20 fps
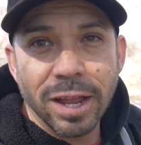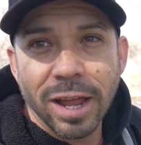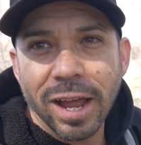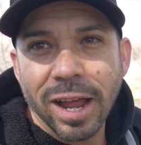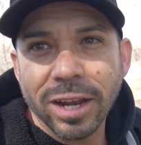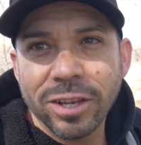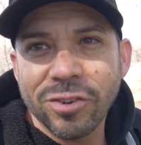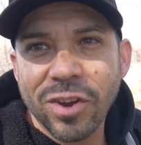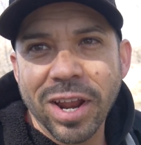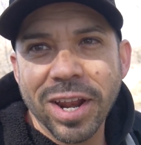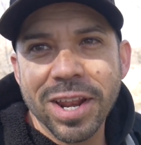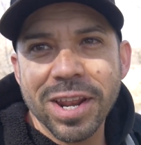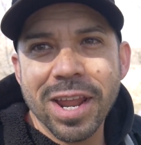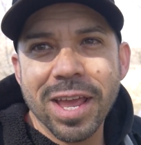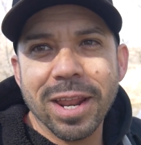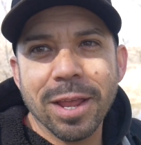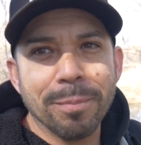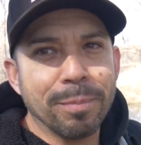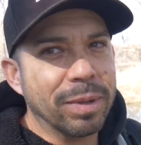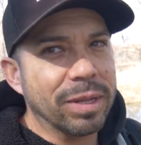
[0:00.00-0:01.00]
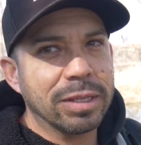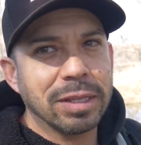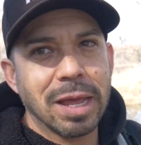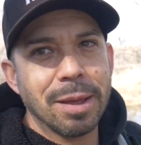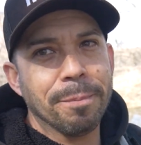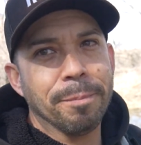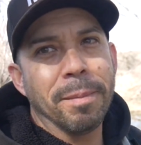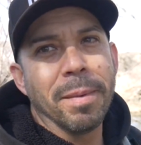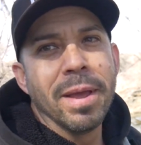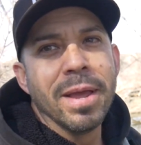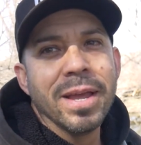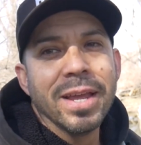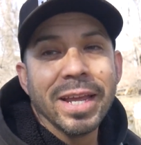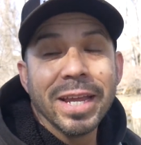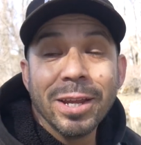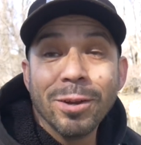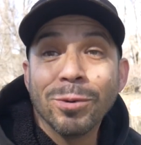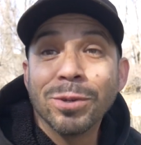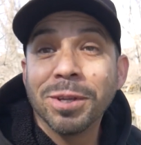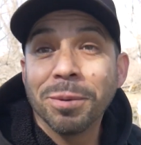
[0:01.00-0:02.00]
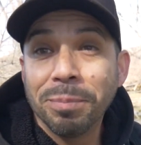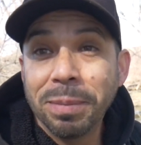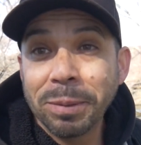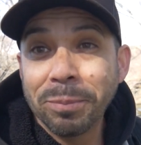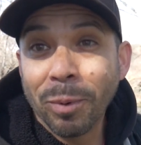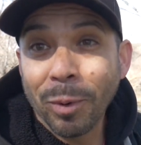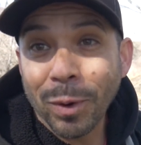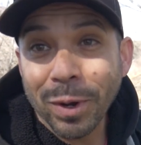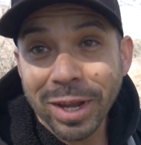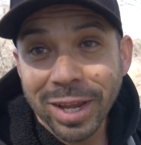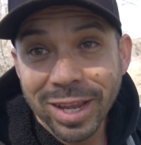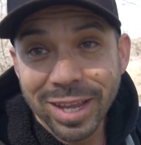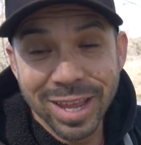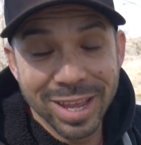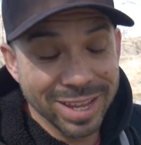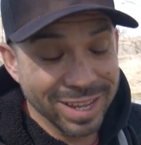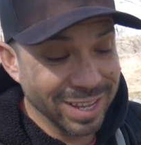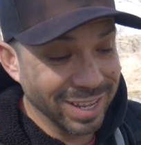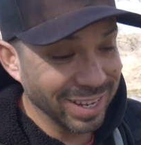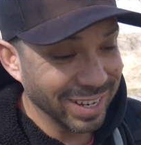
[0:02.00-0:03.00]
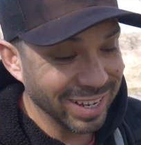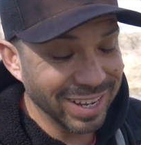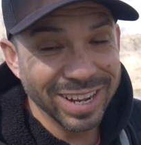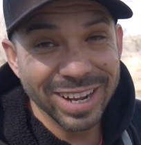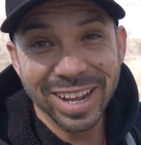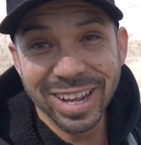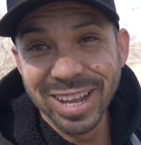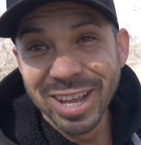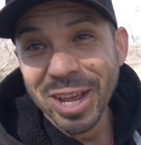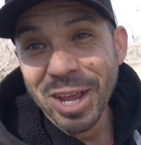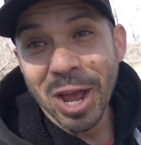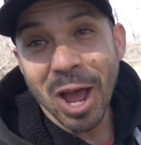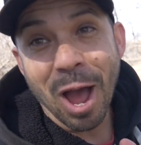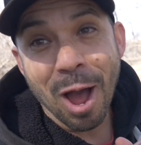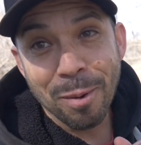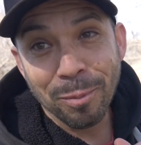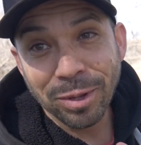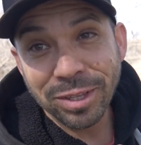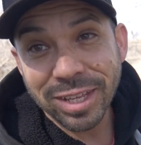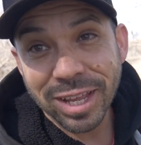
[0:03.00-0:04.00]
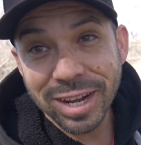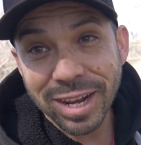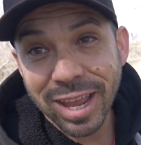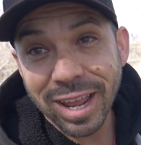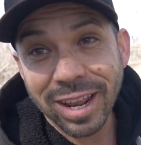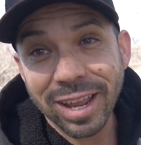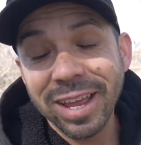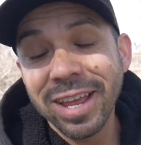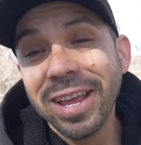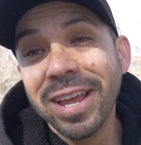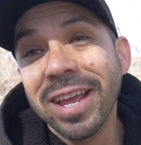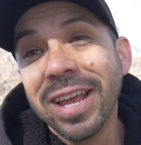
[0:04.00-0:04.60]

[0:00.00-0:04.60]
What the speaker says: I tried to net it, but he was a big boy. I almost didn't net it.